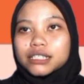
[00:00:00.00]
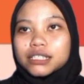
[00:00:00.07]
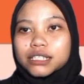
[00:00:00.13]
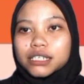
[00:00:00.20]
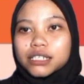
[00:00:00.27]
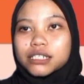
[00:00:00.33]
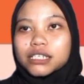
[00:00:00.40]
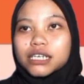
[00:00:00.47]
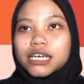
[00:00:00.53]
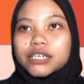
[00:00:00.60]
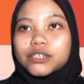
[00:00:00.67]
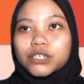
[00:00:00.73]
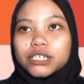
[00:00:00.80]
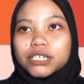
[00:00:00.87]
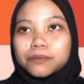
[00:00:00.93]
Third,
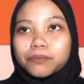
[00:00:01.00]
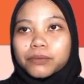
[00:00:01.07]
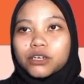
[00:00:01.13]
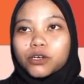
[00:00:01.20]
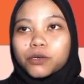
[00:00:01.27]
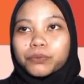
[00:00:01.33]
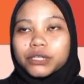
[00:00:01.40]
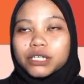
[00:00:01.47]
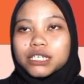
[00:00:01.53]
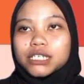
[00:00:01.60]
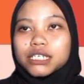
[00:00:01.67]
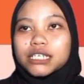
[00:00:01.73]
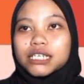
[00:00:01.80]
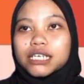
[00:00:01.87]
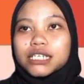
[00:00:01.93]
dynamic
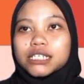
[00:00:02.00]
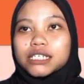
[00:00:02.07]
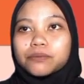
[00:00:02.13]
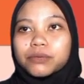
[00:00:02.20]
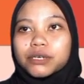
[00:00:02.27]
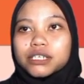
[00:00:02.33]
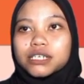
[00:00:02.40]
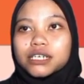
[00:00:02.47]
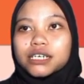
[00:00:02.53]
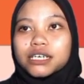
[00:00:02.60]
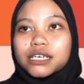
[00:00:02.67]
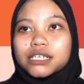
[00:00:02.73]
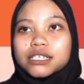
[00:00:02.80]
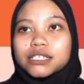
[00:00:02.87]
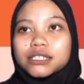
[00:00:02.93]
competition in the media
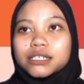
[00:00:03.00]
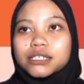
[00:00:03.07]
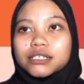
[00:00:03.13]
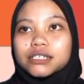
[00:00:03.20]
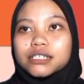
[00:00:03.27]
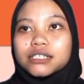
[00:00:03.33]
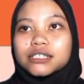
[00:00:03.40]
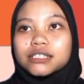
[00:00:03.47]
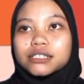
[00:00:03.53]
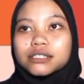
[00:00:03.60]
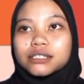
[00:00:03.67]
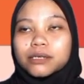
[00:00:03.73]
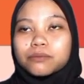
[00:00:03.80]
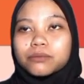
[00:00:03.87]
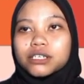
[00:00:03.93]
and
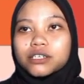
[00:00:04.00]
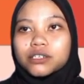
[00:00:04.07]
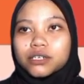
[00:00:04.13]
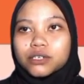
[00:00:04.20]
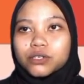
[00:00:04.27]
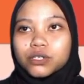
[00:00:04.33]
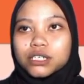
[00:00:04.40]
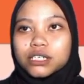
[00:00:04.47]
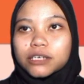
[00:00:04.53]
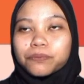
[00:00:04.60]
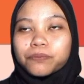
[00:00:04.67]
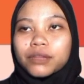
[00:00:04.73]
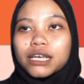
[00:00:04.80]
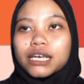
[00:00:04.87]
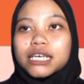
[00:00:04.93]
entertainment industry.
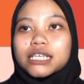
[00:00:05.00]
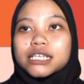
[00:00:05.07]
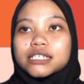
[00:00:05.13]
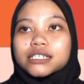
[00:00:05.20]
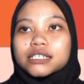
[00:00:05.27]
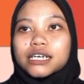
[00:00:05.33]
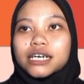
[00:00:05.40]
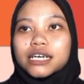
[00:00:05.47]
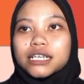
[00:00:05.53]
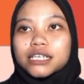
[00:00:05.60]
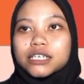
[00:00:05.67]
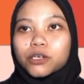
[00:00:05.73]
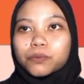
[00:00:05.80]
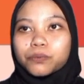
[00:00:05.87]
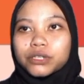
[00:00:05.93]
In a
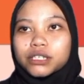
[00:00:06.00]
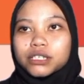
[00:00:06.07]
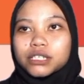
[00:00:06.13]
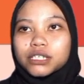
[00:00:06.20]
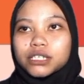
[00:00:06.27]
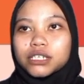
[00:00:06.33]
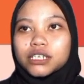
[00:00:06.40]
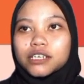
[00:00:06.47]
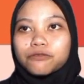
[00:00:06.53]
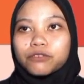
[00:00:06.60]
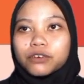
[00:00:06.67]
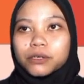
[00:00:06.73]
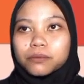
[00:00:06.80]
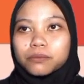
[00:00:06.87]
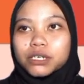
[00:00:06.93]
highly competition
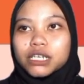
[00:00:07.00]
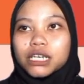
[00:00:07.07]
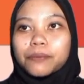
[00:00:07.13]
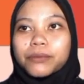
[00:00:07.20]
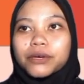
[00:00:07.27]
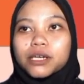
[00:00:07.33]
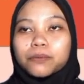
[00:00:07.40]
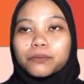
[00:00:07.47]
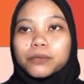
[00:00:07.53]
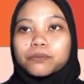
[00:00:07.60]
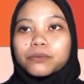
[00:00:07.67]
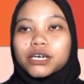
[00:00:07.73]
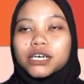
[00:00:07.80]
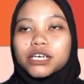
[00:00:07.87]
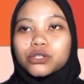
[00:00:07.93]
environment, Media
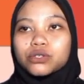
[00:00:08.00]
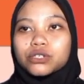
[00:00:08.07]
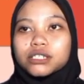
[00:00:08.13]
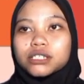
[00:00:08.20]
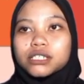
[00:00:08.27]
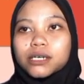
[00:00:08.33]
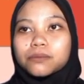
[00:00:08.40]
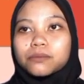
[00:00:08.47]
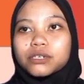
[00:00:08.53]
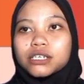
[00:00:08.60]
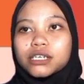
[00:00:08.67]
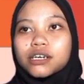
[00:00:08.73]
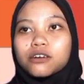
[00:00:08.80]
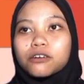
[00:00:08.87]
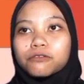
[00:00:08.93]
Prima had to adapt
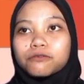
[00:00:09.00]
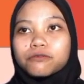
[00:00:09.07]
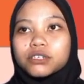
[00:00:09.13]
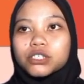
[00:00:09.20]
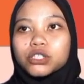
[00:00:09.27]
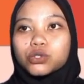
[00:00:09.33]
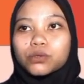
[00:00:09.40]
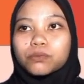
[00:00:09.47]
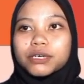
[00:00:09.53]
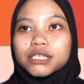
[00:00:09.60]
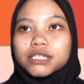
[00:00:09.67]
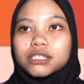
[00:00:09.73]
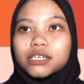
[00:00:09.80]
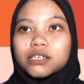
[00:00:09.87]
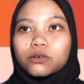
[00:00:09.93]
their offer to
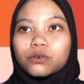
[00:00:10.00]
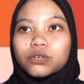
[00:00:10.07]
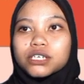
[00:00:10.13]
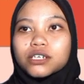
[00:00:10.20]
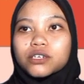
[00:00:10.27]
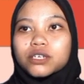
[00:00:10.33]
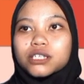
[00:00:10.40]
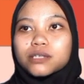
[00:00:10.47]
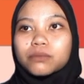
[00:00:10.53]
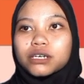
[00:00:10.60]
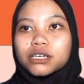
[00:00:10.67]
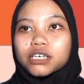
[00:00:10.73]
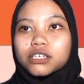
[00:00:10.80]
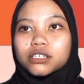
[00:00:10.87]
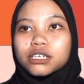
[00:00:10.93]
maintain or increase
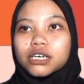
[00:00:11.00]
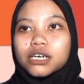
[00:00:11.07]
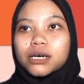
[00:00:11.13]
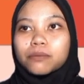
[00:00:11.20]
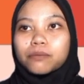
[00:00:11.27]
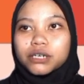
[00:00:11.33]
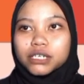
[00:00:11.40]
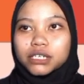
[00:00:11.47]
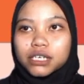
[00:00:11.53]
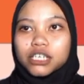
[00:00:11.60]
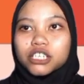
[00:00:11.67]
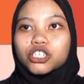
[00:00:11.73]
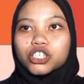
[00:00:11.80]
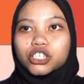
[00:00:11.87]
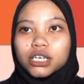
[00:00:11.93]
market
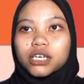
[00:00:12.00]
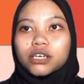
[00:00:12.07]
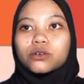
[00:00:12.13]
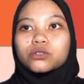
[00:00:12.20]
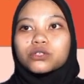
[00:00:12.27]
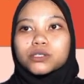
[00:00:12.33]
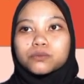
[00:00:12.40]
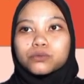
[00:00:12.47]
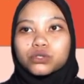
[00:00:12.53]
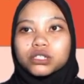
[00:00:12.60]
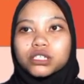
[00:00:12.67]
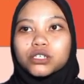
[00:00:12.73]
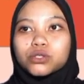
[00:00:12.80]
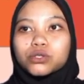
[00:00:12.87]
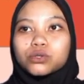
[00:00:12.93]
share,
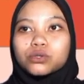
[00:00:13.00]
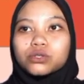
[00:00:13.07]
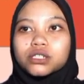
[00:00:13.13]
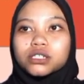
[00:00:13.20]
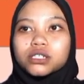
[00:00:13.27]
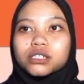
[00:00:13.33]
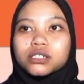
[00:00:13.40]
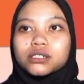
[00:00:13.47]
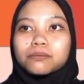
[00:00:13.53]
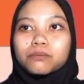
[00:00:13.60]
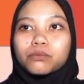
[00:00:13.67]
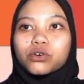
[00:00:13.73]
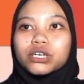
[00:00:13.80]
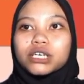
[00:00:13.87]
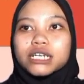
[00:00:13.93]
contributing to a
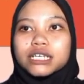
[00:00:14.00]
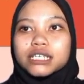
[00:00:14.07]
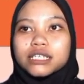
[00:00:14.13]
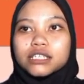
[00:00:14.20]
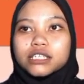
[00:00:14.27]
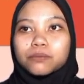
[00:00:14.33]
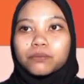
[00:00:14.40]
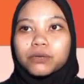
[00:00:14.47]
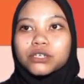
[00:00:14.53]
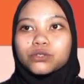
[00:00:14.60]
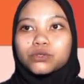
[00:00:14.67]
more elastic supply